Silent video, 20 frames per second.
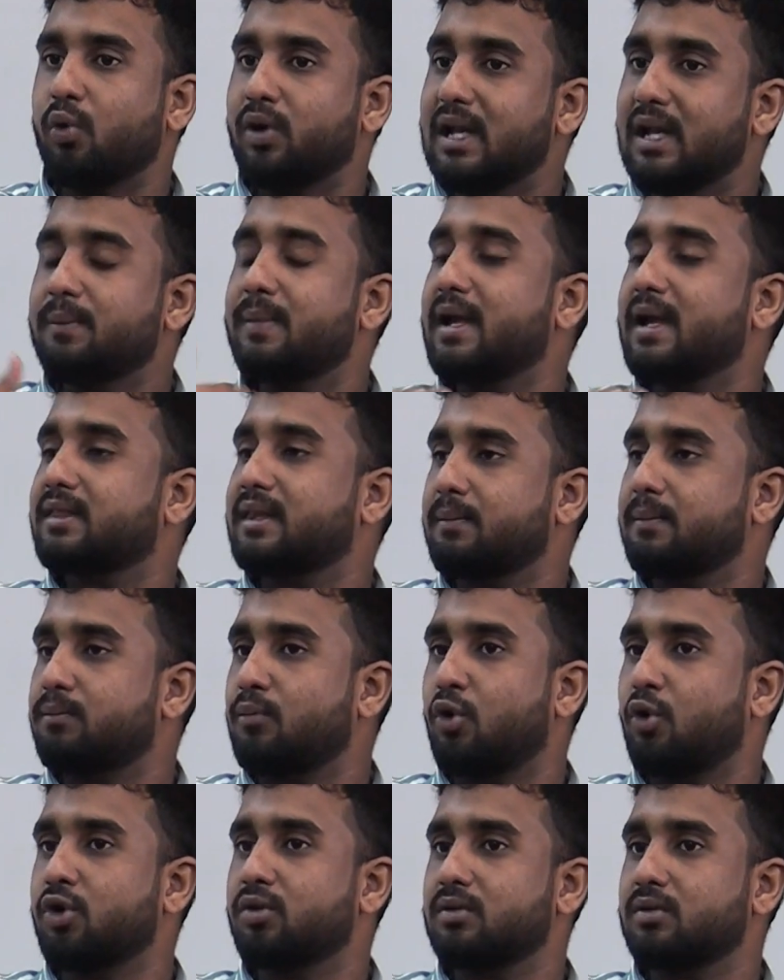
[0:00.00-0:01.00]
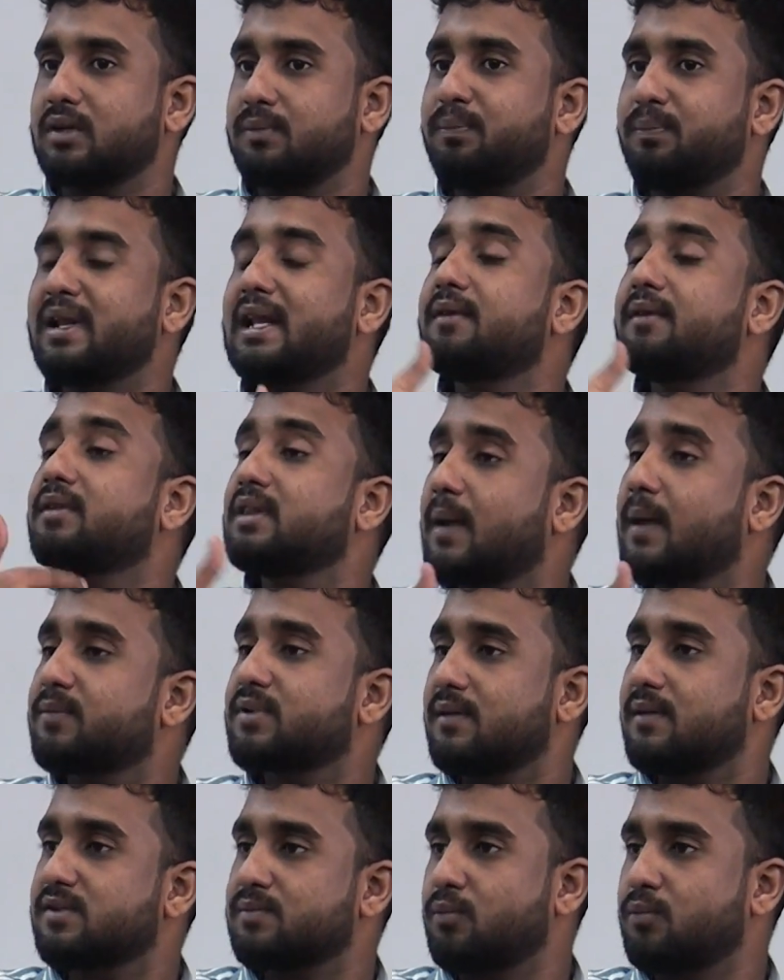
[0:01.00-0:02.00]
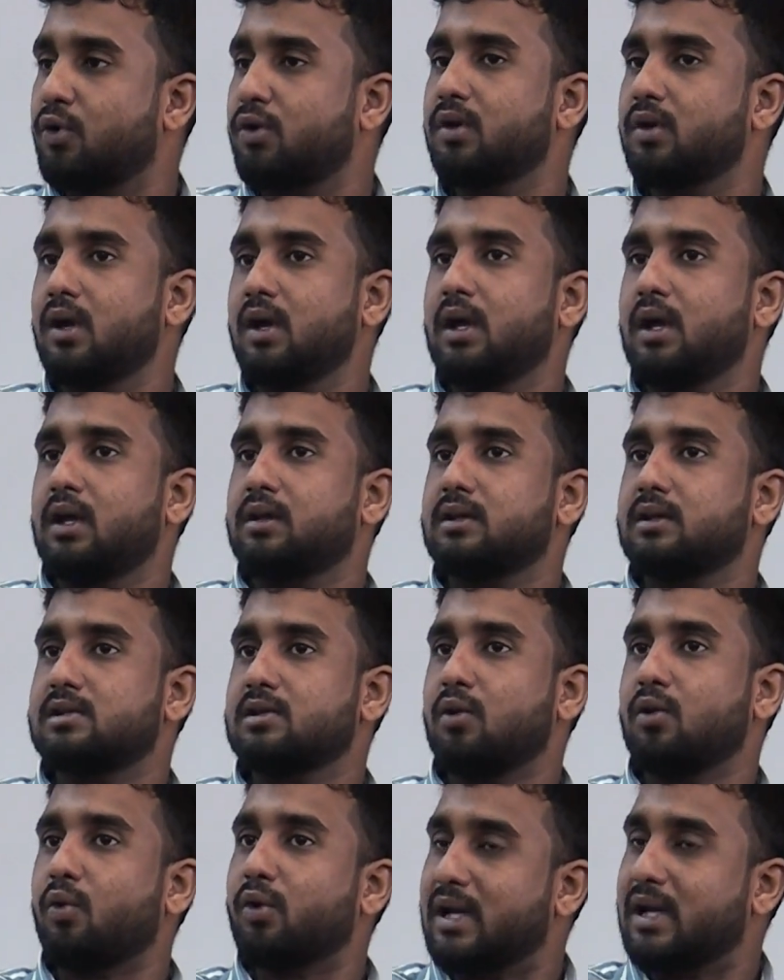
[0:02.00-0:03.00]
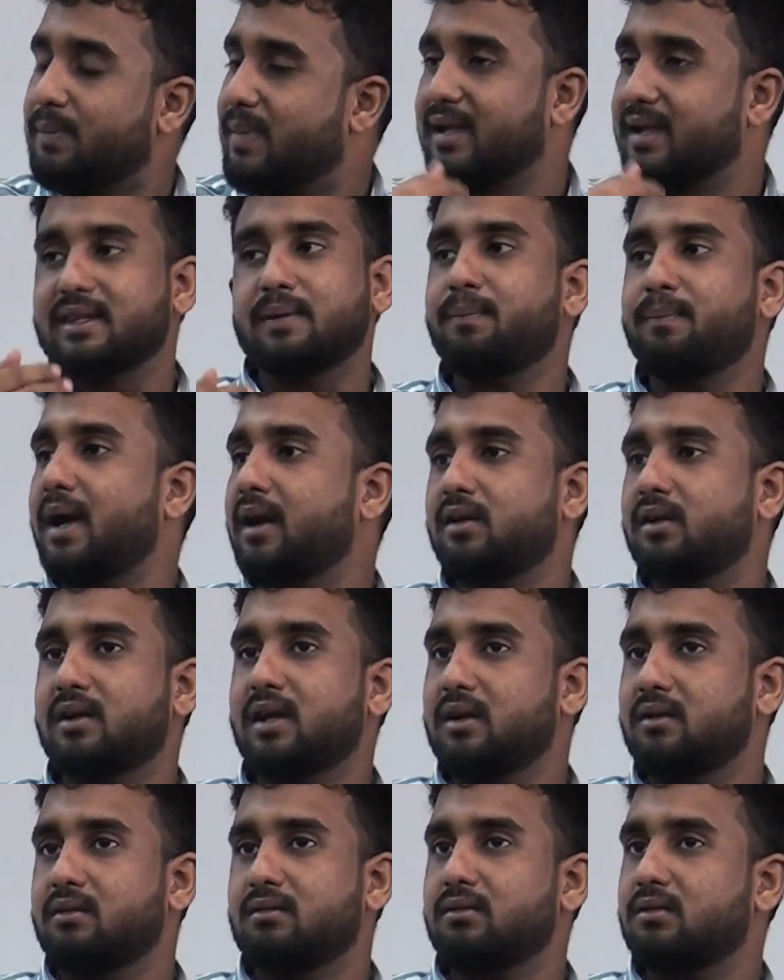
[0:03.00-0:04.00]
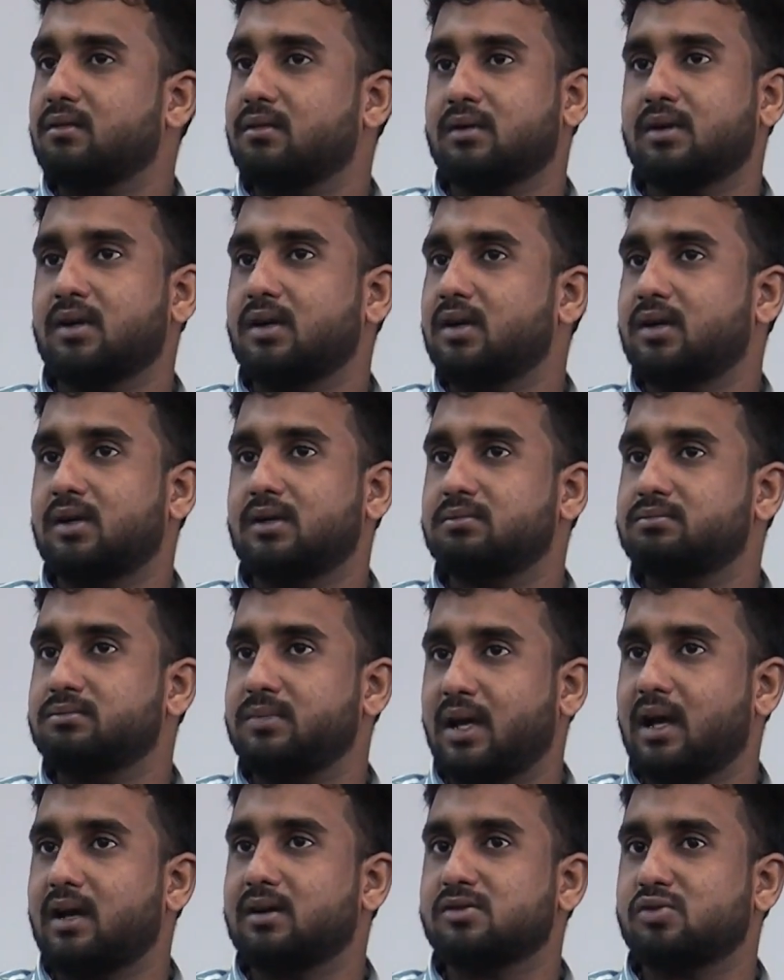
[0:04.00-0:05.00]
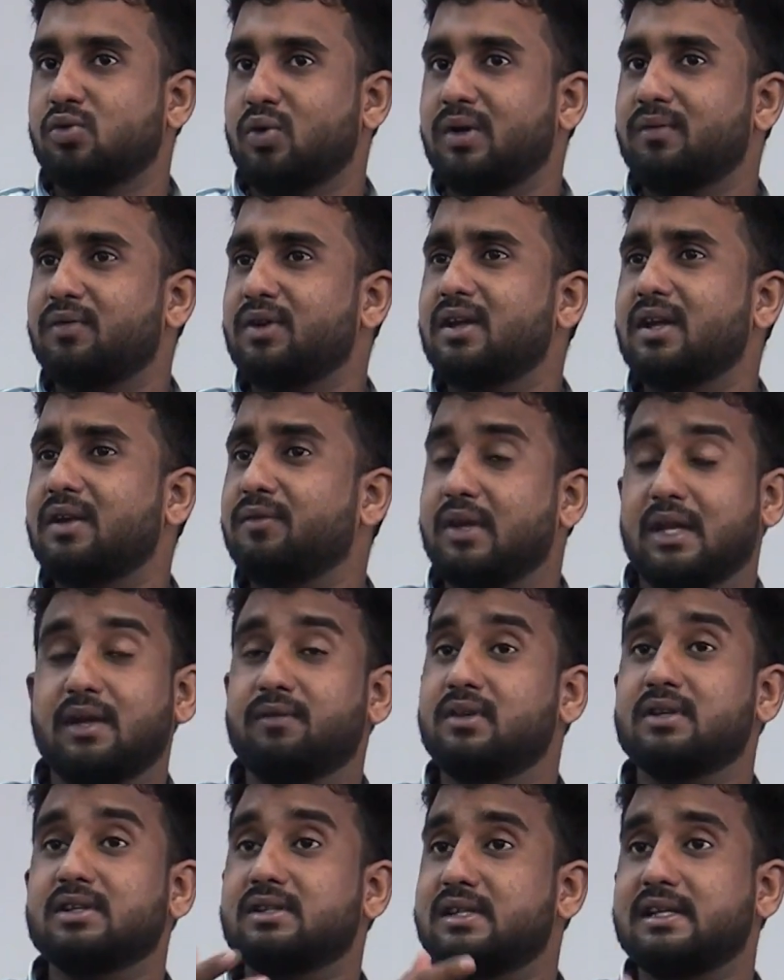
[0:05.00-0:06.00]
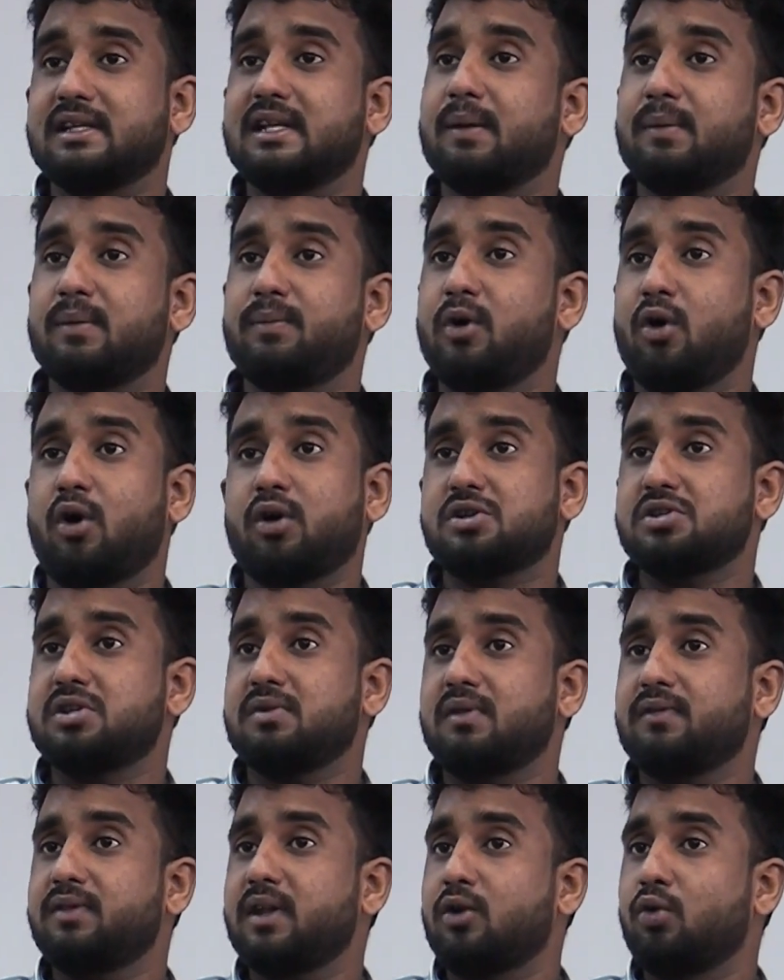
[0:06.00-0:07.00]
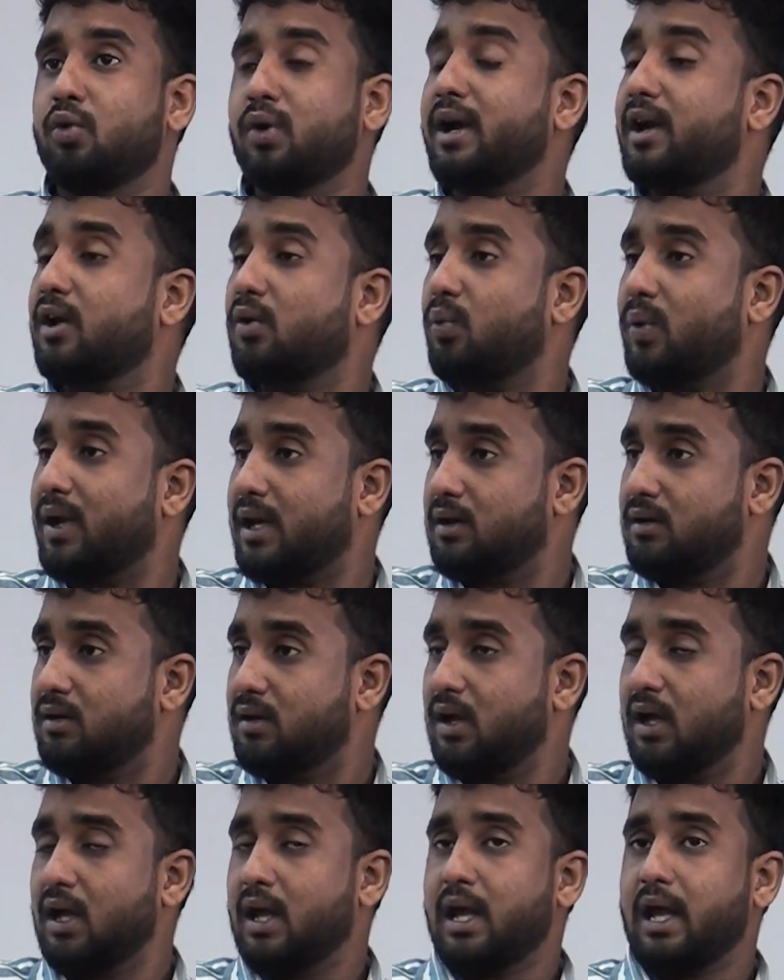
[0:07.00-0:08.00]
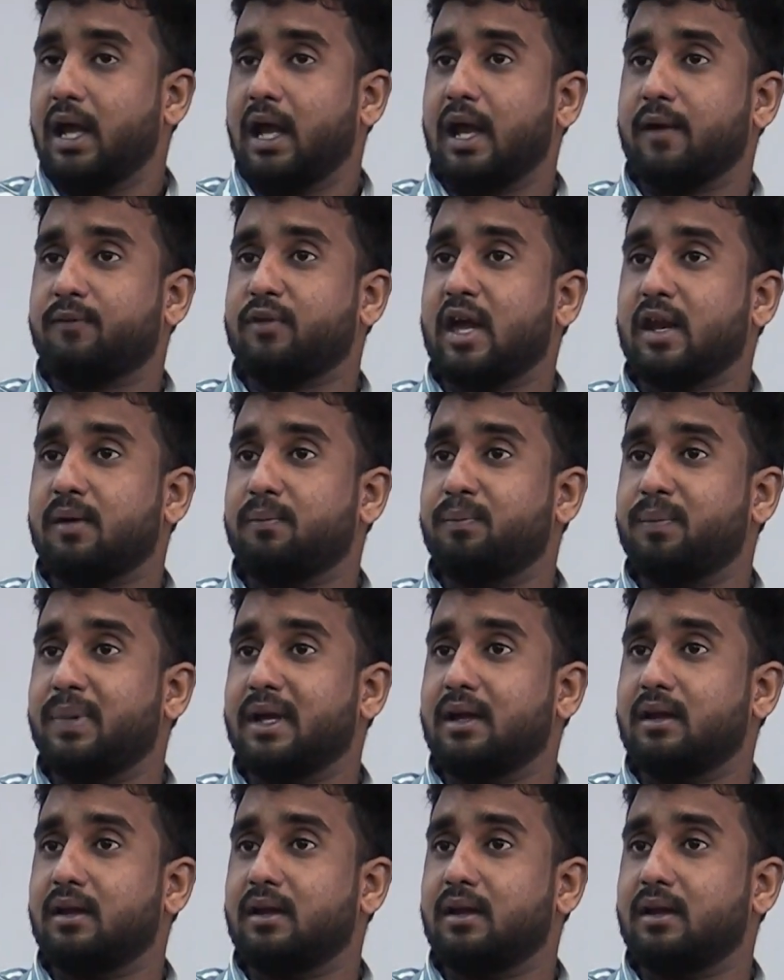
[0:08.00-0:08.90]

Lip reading: will only make them more believe in themselves more. This will only make them better, and so even see, let me be honest, even if they don't get a win, if they're